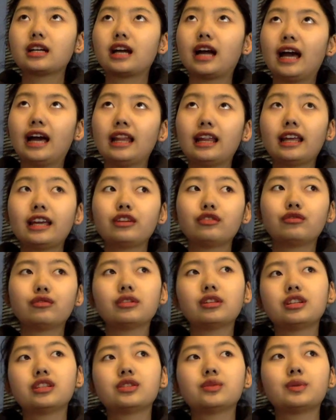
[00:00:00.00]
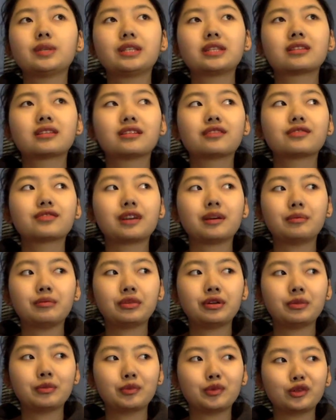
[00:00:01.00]
I like really sweet stuff, so I
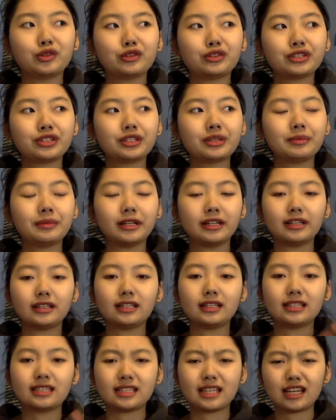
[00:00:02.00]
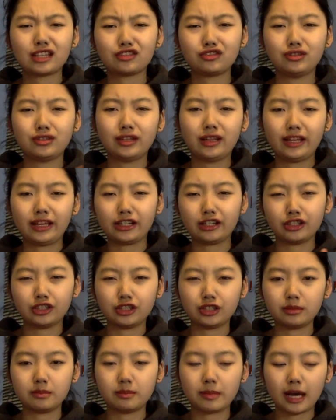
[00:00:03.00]
put more sugar, but it's actually like a
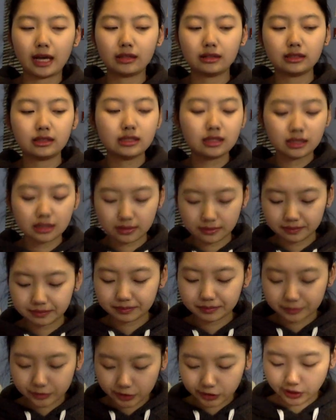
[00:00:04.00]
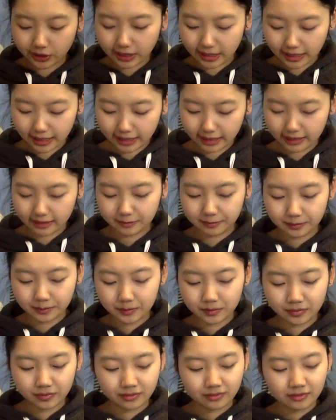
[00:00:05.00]
good balance. So I like
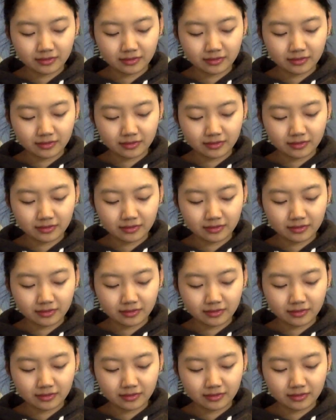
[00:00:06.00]
it.